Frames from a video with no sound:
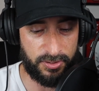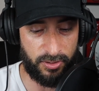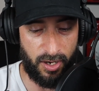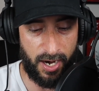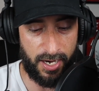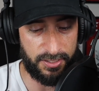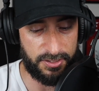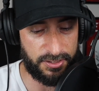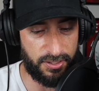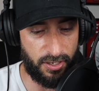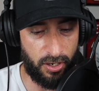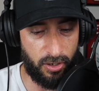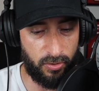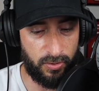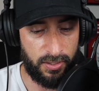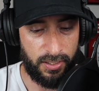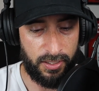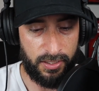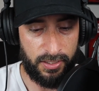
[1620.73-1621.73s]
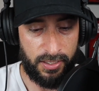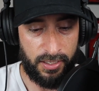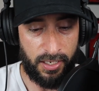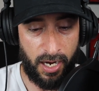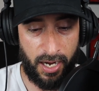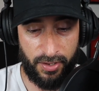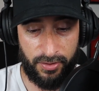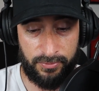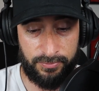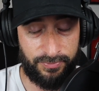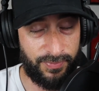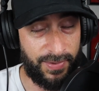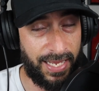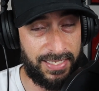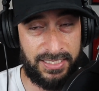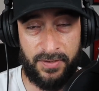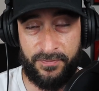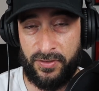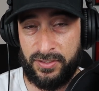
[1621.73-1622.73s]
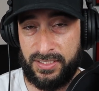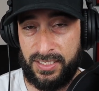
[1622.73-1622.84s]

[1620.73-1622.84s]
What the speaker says: All right. So that's it for